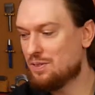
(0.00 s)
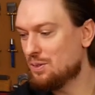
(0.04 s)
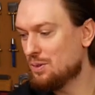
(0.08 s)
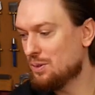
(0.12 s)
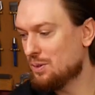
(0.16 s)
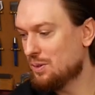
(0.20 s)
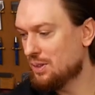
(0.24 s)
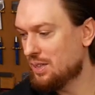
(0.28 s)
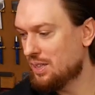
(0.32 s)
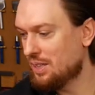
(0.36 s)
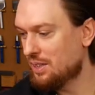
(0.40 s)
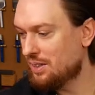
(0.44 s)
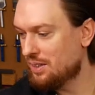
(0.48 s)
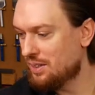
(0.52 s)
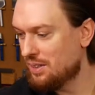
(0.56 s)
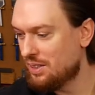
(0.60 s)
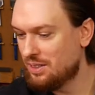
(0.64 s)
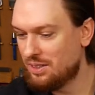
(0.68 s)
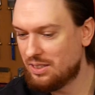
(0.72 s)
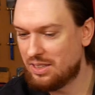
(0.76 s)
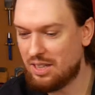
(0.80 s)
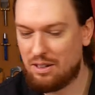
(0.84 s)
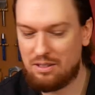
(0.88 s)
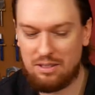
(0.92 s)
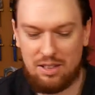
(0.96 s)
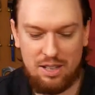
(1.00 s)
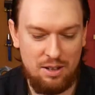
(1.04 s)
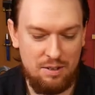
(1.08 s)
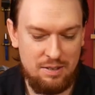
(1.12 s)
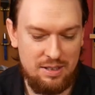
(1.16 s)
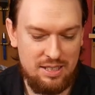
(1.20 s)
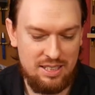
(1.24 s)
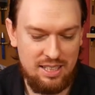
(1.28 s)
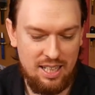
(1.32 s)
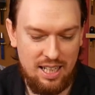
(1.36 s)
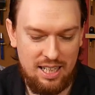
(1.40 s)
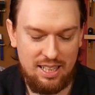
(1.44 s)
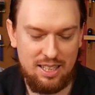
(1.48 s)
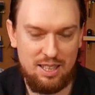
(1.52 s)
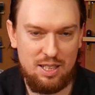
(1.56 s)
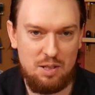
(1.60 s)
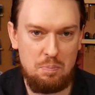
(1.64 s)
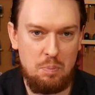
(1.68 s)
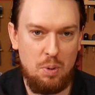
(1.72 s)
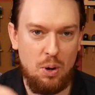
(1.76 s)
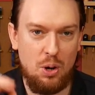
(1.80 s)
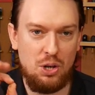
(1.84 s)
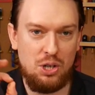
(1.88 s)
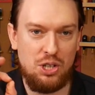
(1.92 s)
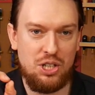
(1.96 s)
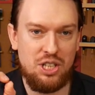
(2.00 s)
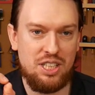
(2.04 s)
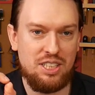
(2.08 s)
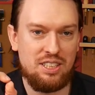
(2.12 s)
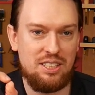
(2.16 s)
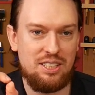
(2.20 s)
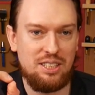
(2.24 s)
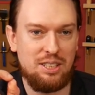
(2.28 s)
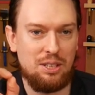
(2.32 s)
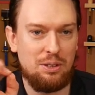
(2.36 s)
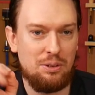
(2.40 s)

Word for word: for all you who don't know, is like the poshest